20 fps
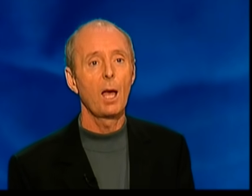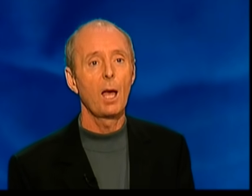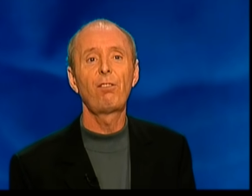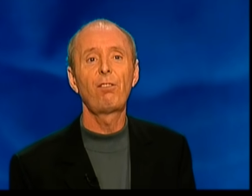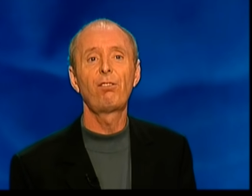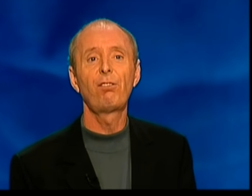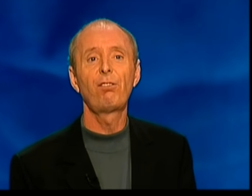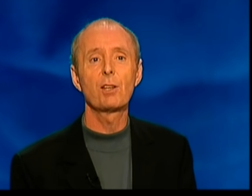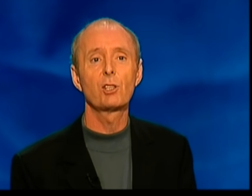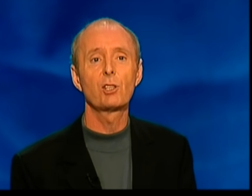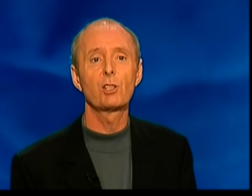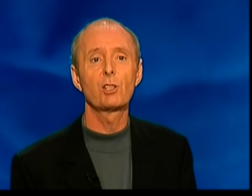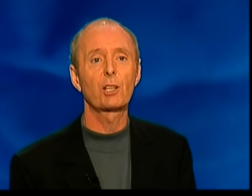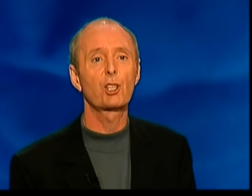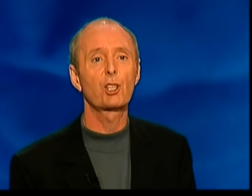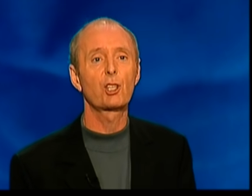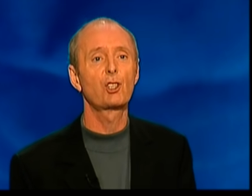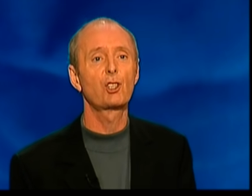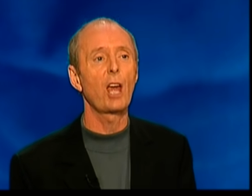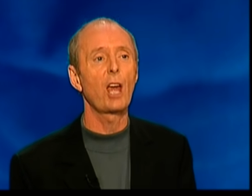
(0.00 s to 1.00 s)
a French
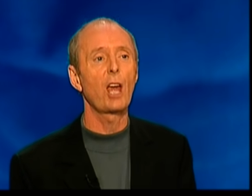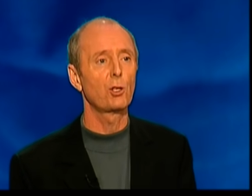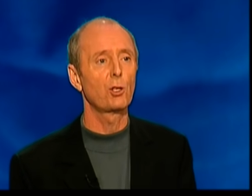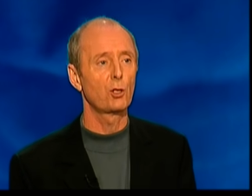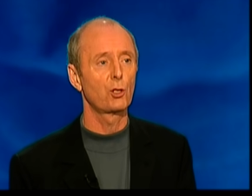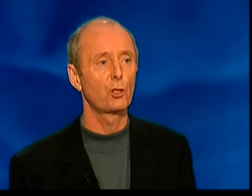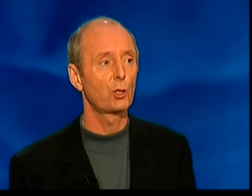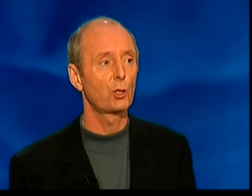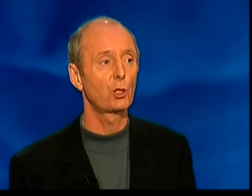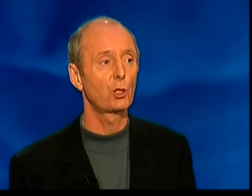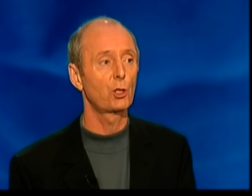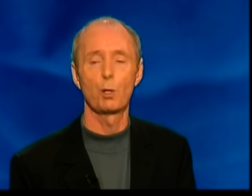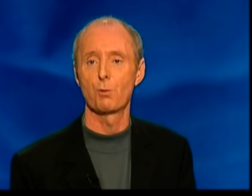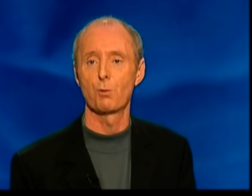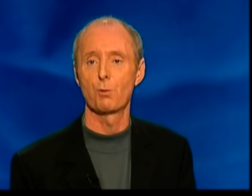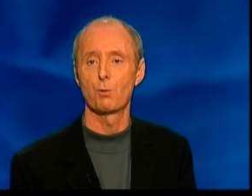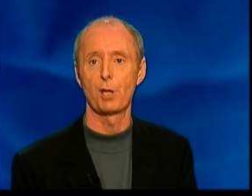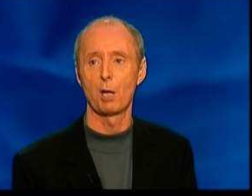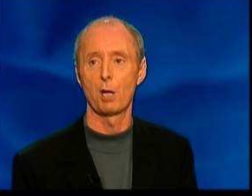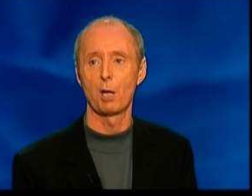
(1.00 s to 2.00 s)
exchange
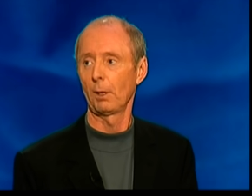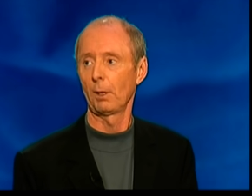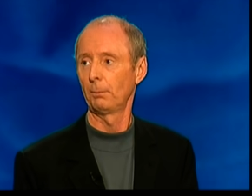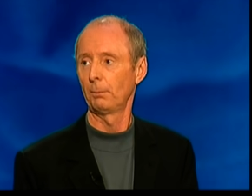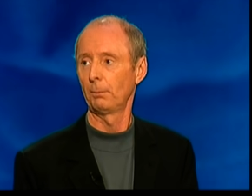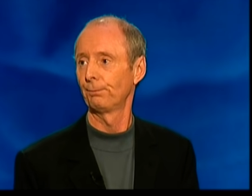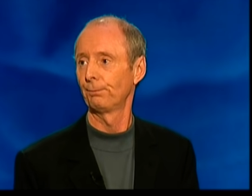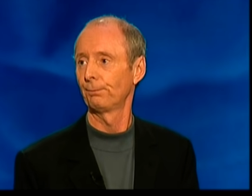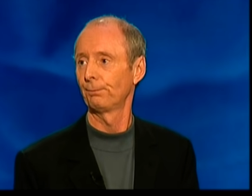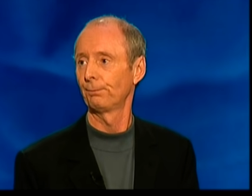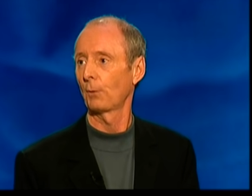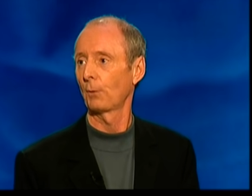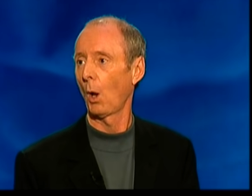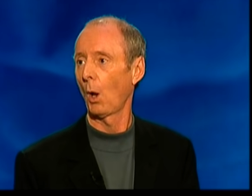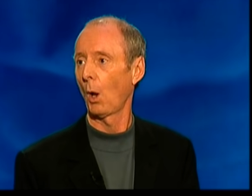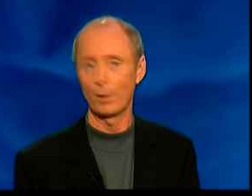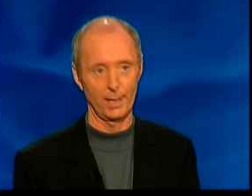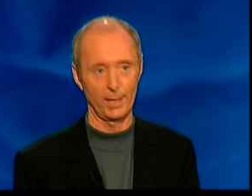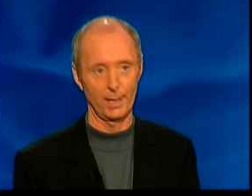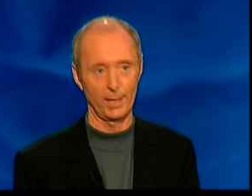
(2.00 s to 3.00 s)
student over.
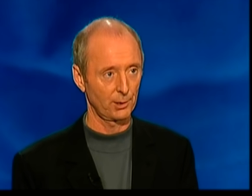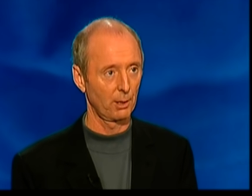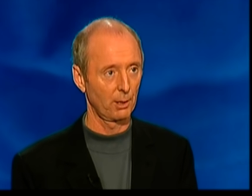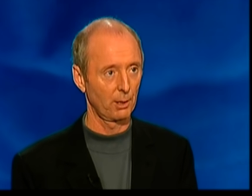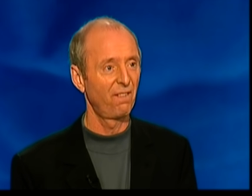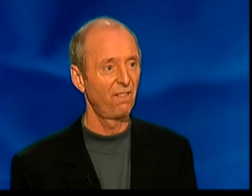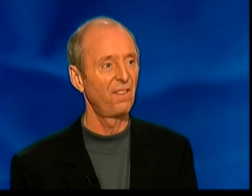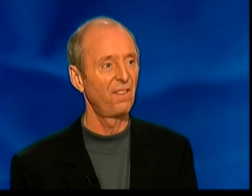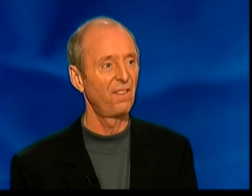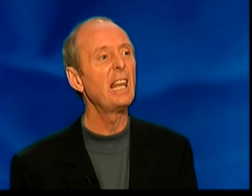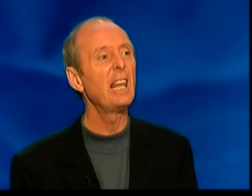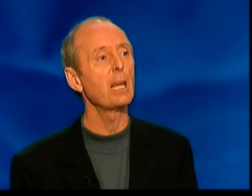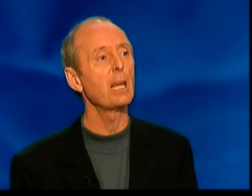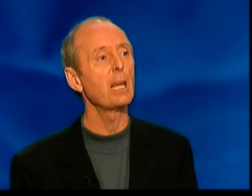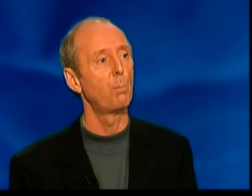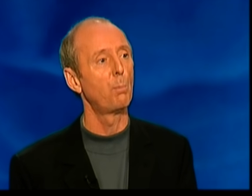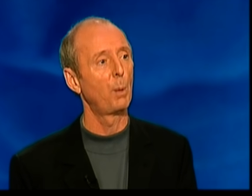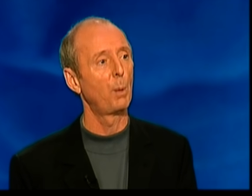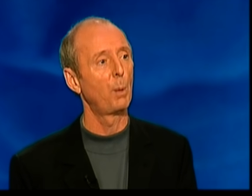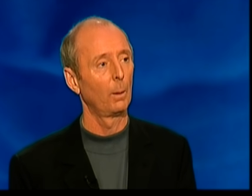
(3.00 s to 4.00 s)
Oh yes,
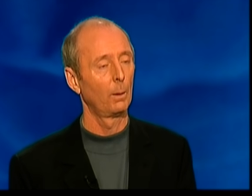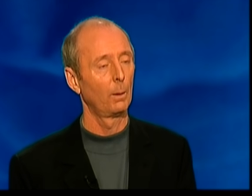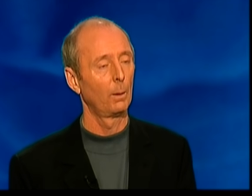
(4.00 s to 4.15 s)
Philippe.